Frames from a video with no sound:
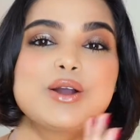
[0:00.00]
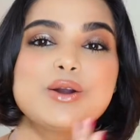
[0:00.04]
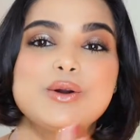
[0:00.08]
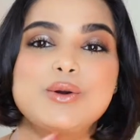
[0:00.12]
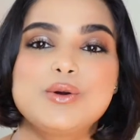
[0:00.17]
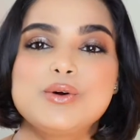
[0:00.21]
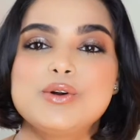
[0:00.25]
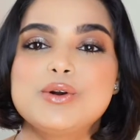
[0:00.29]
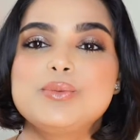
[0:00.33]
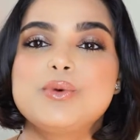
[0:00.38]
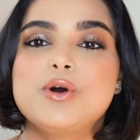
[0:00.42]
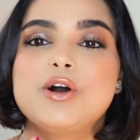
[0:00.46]

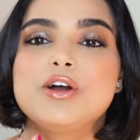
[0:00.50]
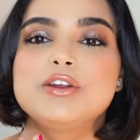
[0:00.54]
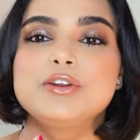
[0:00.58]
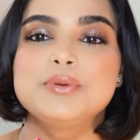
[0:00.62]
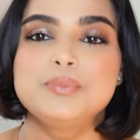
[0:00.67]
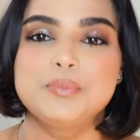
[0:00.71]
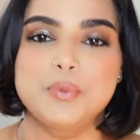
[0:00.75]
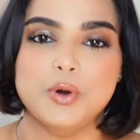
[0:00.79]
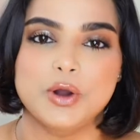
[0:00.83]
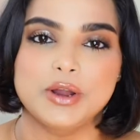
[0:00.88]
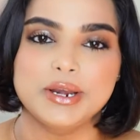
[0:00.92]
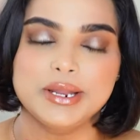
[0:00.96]

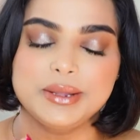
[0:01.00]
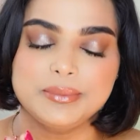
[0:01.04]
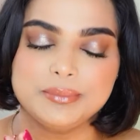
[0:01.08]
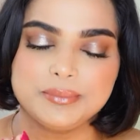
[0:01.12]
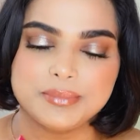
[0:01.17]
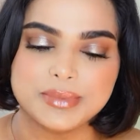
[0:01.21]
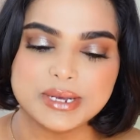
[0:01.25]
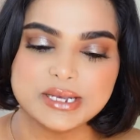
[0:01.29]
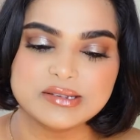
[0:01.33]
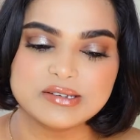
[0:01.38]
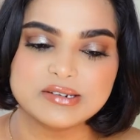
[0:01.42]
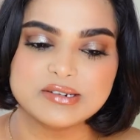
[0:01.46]
Gourmand body
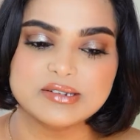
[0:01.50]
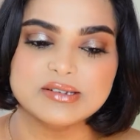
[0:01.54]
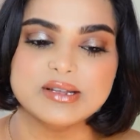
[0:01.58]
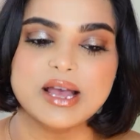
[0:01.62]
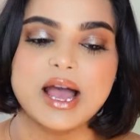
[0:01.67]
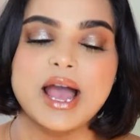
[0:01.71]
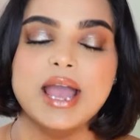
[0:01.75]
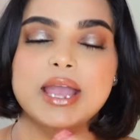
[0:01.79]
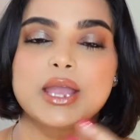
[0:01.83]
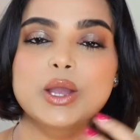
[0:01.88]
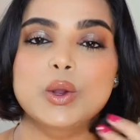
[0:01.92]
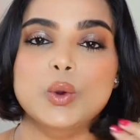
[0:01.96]
mists.
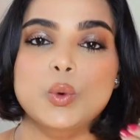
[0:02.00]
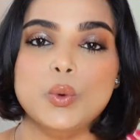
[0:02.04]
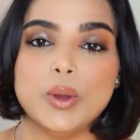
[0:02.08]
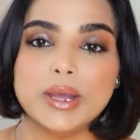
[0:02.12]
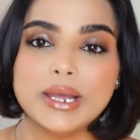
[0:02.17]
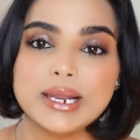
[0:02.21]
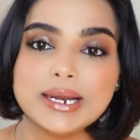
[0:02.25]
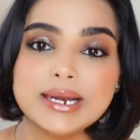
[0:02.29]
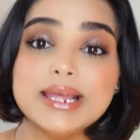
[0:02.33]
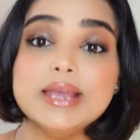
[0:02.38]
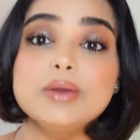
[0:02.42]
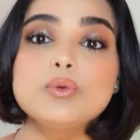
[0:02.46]
I
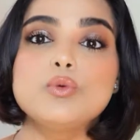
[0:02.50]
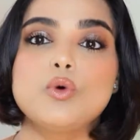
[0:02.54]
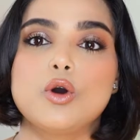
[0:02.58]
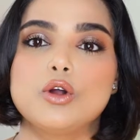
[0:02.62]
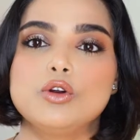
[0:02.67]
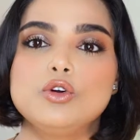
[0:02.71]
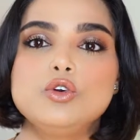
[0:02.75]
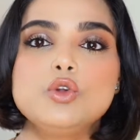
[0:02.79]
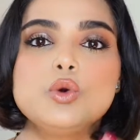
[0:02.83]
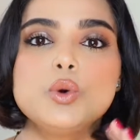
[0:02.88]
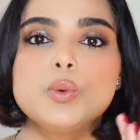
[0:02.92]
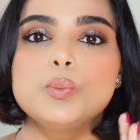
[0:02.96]
quickly
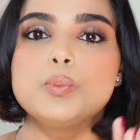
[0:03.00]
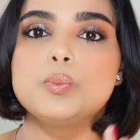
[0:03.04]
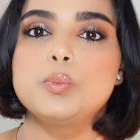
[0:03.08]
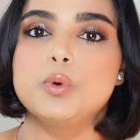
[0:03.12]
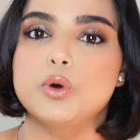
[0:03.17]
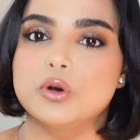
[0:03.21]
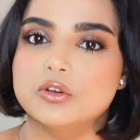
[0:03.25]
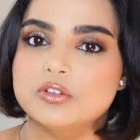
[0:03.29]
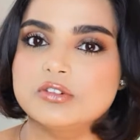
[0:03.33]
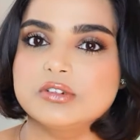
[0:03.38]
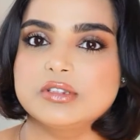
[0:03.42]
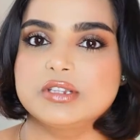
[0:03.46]
want to
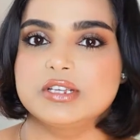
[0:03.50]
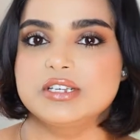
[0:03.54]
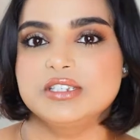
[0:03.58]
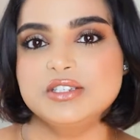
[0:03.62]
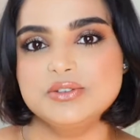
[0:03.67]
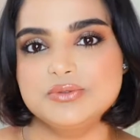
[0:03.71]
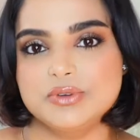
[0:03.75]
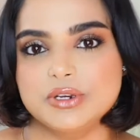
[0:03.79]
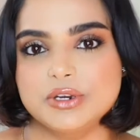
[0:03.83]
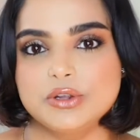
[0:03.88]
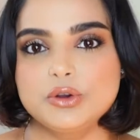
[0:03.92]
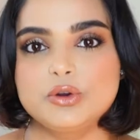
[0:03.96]
post
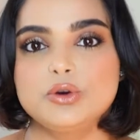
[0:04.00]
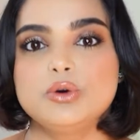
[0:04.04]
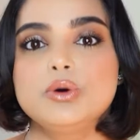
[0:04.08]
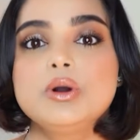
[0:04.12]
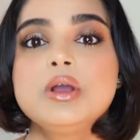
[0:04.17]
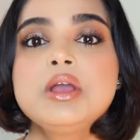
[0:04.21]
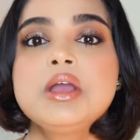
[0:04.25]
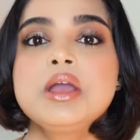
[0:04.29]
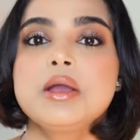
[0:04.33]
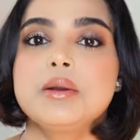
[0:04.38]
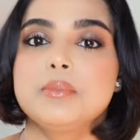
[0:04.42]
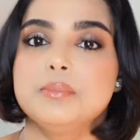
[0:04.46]
this video
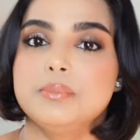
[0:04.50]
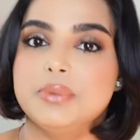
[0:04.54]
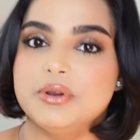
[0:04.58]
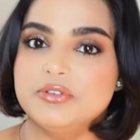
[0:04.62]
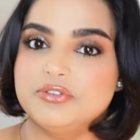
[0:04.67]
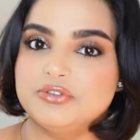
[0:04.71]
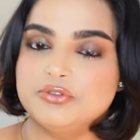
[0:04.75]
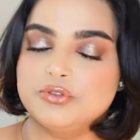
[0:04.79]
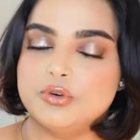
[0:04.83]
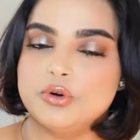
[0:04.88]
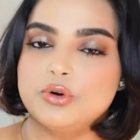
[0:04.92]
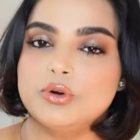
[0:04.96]

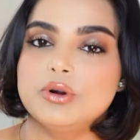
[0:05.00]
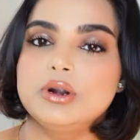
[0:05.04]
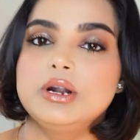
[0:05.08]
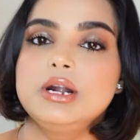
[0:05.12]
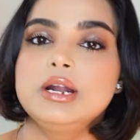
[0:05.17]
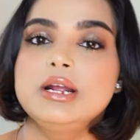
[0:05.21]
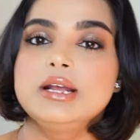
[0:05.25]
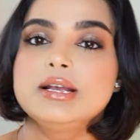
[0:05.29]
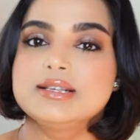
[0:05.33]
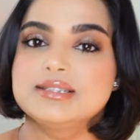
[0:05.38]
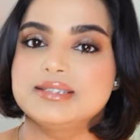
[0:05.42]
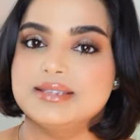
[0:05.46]
before
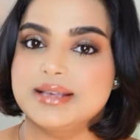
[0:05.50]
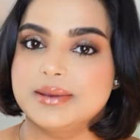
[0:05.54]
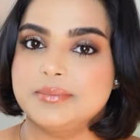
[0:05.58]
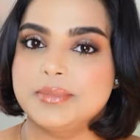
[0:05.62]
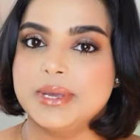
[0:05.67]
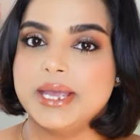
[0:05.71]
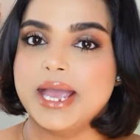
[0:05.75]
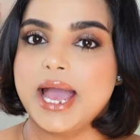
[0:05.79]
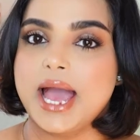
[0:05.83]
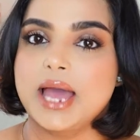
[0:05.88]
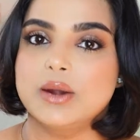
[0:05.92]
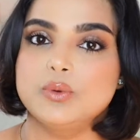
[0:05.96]

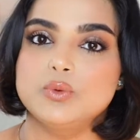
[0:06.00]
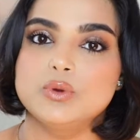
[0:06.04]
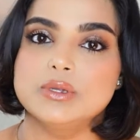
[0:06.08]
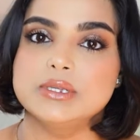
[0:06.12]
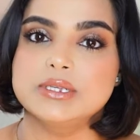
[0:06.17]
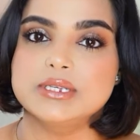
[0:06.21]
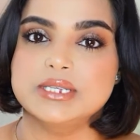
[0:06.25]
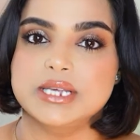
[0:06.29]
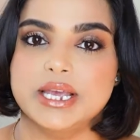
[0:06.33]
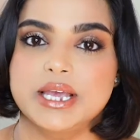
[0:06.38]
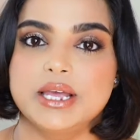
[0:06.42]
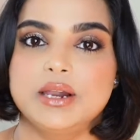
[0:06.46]
semi-annual
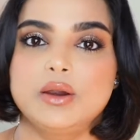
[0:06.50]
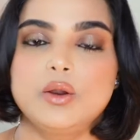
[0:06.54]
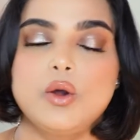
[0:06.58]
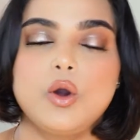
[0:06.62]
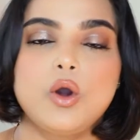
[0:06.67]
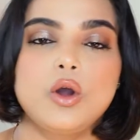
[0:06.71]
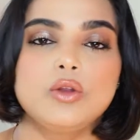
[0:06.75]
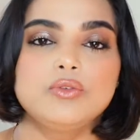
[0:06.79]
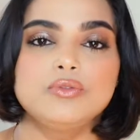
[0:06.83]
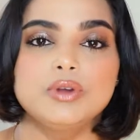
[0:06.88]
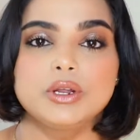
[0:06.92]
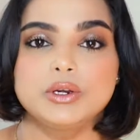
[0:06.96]
sale
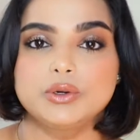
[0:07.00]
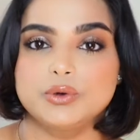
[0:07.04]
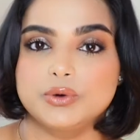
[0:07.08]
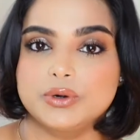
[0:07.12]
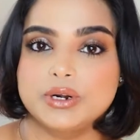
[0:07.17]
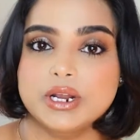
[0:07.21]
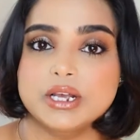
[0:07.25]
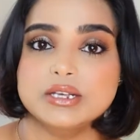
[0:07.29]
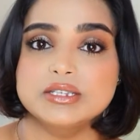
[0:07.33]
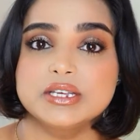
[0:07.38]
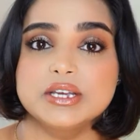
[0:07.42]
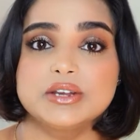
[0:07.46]
on
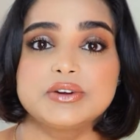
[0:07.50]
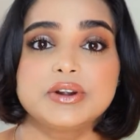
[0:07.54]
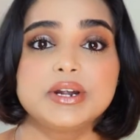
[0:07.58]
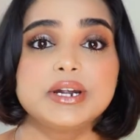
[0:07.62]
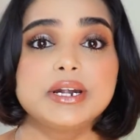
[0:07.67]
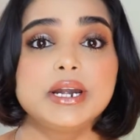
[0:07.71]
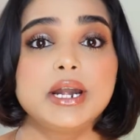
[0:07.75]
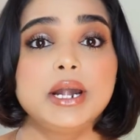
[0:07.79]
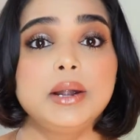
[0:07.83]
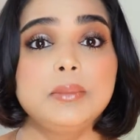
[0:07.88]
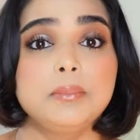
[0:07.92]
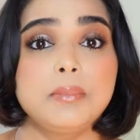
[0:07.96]
Victoria's
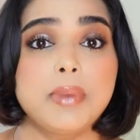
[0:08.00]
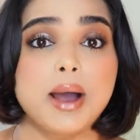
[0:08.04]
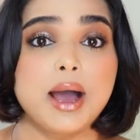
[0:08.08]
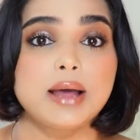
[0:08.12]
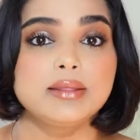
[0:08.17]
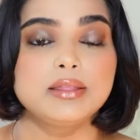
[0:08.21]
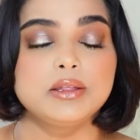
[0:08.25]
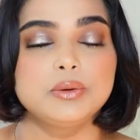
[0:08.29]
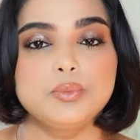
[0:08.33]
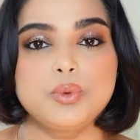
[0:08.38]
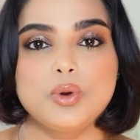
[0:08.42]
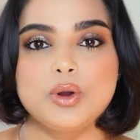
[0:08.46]
Secret and
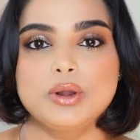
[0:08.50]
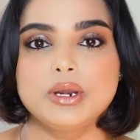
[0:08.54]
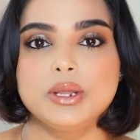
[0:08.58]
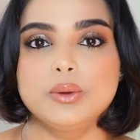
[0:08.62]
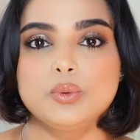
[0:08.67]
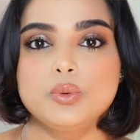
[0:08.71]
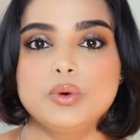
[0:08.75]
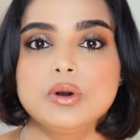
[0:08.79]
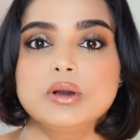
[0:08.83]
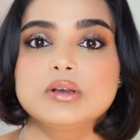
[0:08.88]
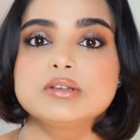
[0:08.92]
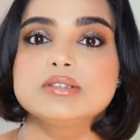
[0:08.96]
Bath and
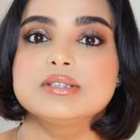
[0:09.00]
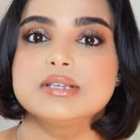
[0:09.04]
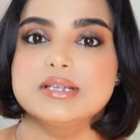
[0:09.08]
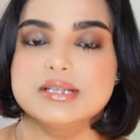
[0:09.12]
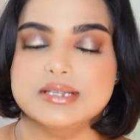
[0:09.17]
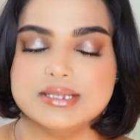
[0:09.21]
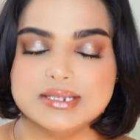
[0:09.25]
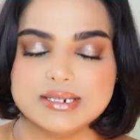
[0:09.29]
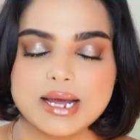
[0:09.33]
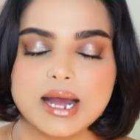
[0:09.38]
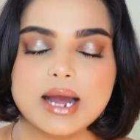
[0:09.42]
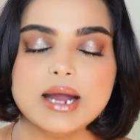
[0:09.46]
Body Works
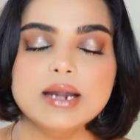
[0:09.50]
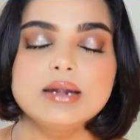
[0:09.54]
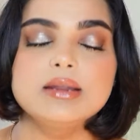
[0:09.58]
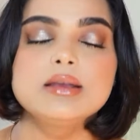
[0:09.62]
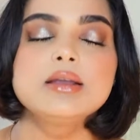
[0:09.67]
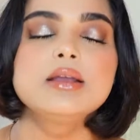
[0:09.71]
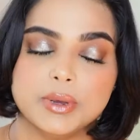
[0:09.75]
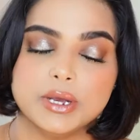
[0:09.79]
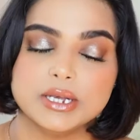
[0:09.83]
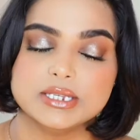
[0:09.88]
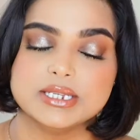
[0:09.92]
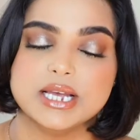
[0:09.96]
start,
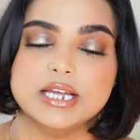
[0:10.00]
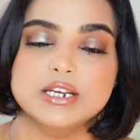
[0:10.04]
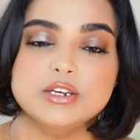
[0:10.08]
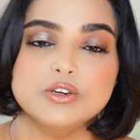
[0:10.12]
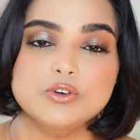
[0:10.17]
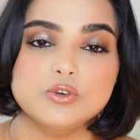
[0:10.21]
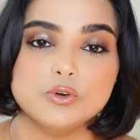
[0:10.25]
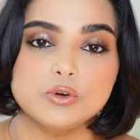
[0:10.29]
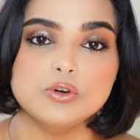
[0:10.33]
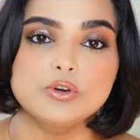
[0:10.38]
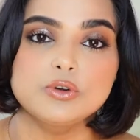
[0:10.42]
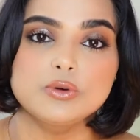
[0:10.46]
because I
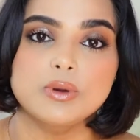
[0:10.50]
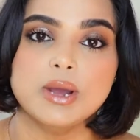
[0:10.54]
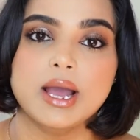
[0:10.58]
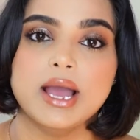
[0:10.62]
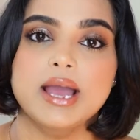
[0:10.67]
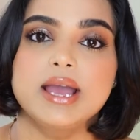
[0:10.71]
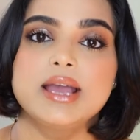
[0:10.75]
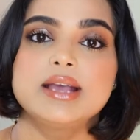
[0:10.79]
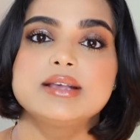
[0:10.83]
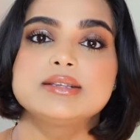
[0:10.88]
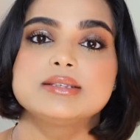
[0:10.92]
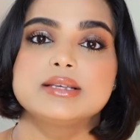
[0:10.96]
told you
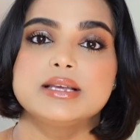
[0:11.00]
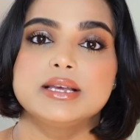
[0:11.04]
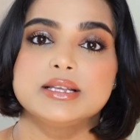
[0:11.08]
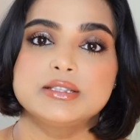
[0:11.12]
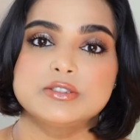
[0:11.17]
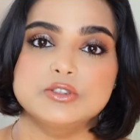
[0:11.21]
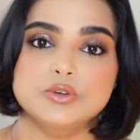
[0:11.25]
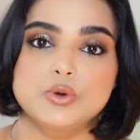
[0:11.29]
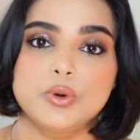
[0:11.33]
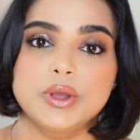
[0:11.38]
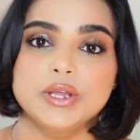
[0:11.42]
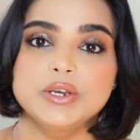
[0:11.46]
guys
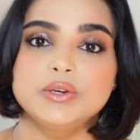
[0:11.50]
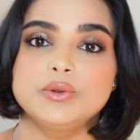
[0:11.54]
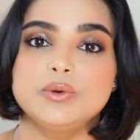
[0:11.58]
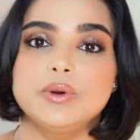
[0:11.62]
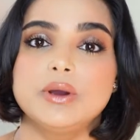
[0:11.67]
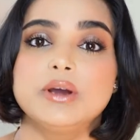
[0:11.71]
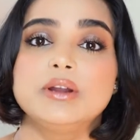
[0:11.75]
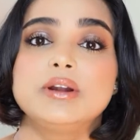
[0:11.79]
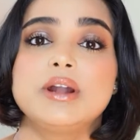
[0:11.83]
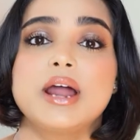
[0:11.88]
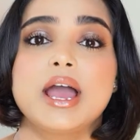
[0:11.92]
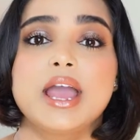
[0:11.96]
it's going to
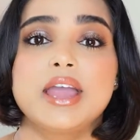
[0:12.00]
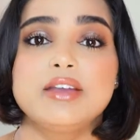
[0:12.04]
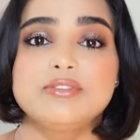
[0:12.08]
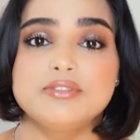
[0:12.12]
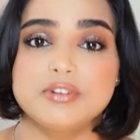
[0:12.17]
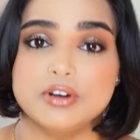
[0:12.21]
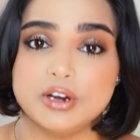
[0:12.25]
arrive